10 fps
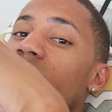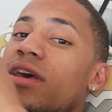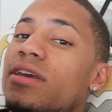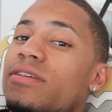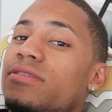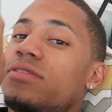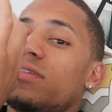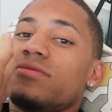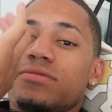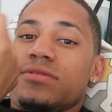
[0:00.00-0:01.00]
that, you
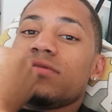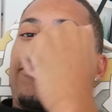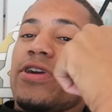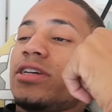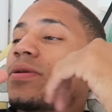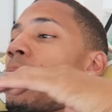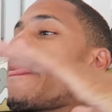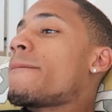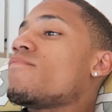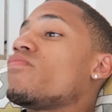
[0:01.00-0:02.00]
know, it's fresh.
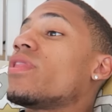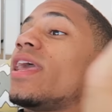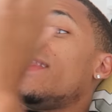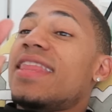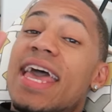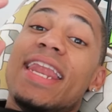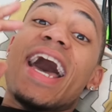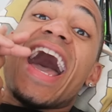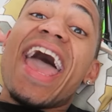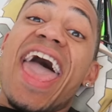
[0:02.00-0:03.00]
And then
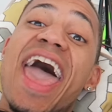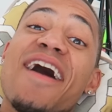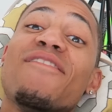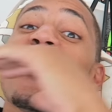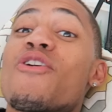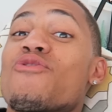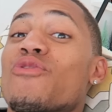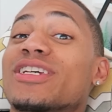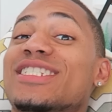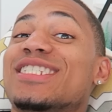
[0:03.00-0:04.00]
I have
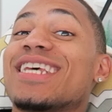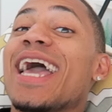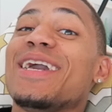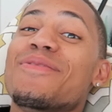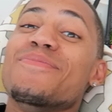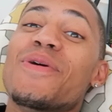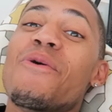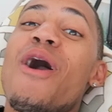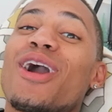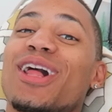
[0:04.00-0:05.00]

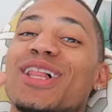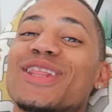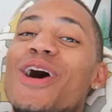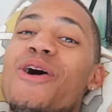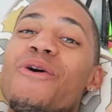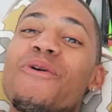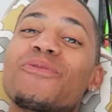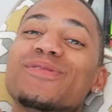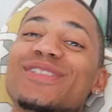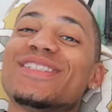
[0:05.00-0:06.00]
recyclable
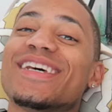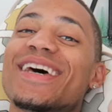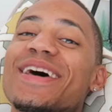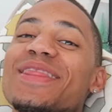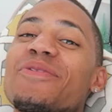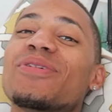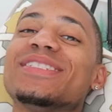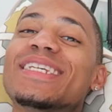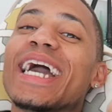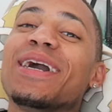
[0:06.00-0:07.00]
clothes. The
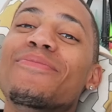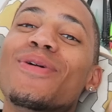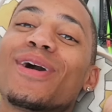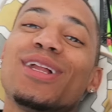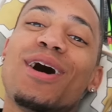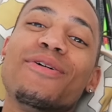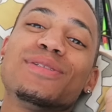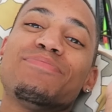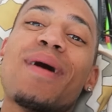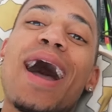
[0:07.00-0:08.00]
recyclable
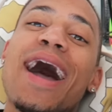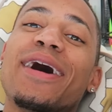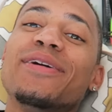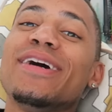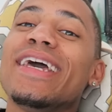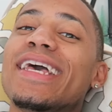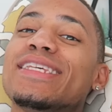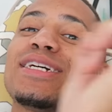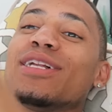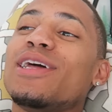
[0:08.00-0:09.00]
clothes pile
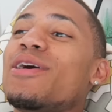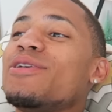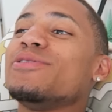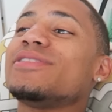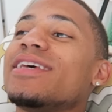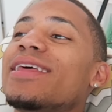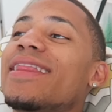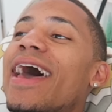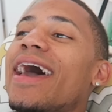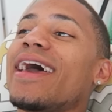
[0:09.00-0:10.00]
is clothes
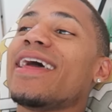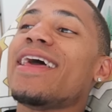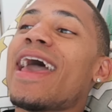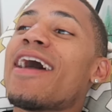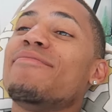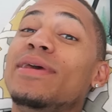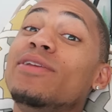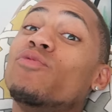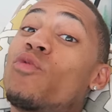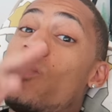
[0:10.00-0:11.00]
that have
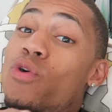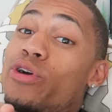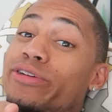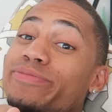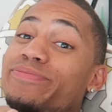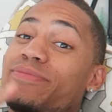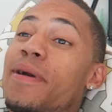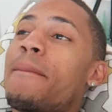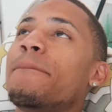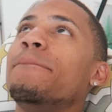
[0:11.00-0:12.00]
been worn,
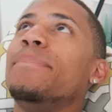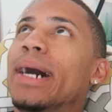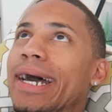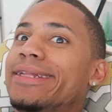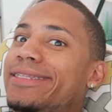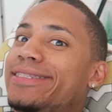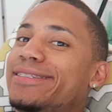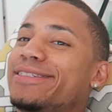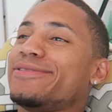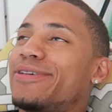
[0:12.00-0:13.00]

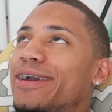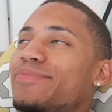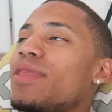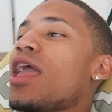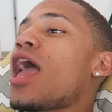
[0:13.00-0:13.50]
but, right,